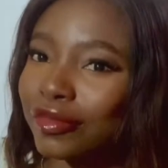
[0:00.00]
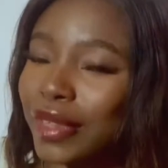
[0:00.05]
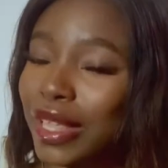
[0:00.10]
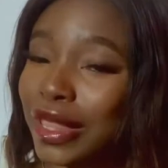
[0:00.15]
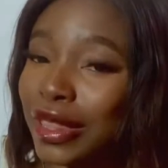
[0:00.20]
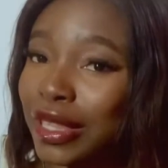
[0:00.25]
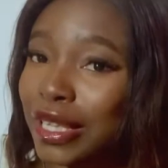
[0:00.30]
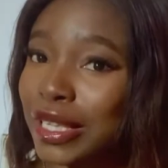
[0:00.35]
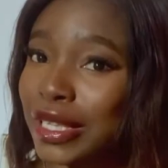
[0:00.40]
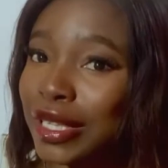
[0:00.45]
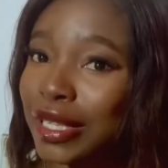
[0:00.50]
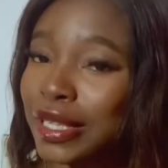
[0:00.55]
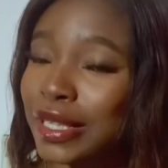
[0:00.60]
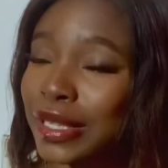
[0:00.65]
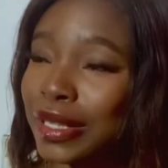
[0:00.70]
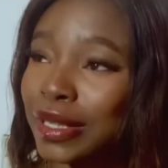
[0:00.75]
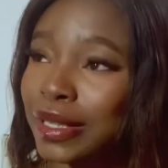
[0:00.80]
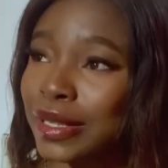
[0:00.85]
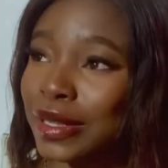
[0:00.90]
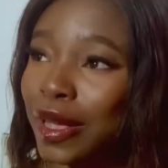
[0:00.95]

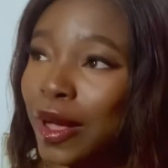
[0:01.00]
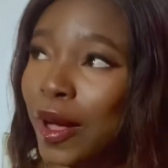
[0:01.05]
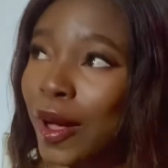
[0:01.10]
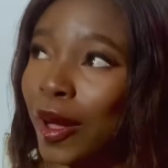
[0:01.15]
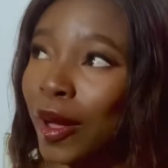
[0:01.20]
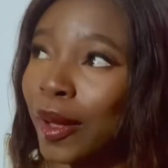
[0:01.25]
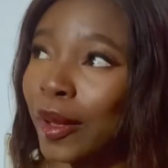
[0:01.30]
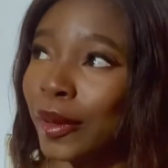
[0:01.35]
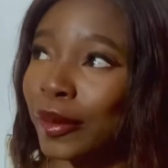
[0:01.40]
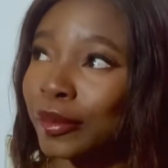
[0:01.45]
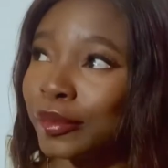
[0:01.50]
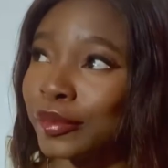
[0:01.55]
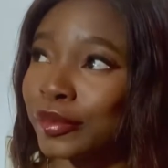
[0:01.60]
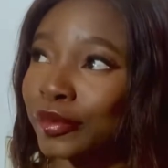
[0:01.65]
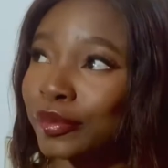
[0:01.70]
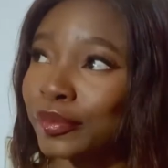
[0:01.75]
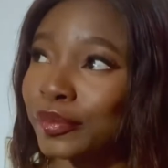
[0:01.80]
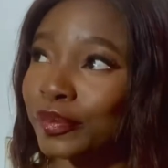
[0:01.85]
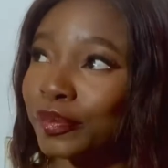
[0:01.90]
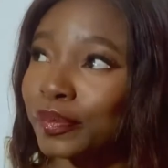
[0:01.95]
this
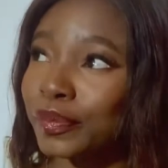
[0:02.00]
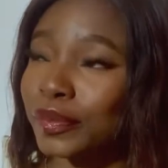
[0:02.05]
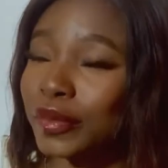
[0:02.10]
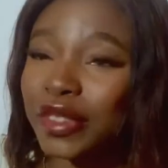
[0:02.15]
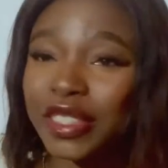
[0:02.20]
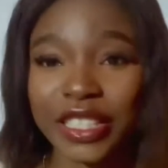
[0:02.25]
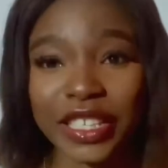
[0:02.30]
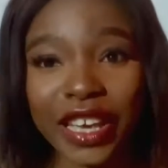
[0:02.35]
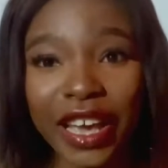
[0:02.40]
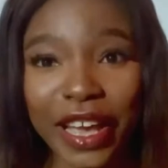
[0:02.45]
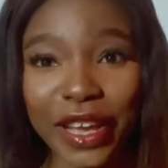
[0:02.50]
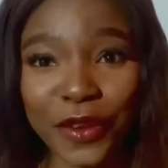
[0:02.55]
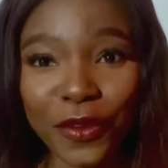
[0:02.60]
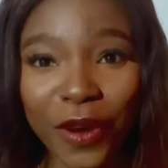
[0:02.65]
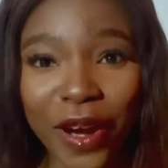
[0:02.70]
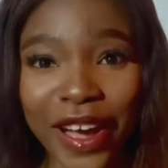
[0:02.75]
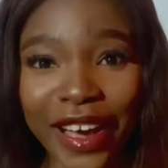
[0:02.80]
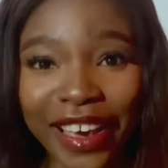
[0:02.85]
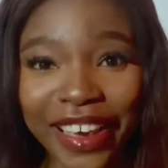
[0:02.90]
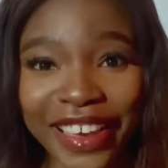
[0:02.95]

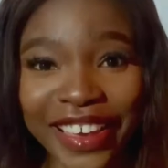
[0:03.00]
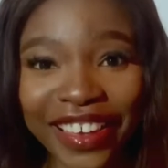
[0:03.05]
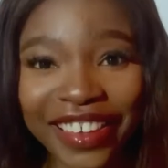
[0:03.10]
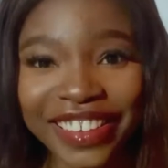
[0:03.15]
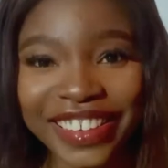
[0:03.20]
DIY.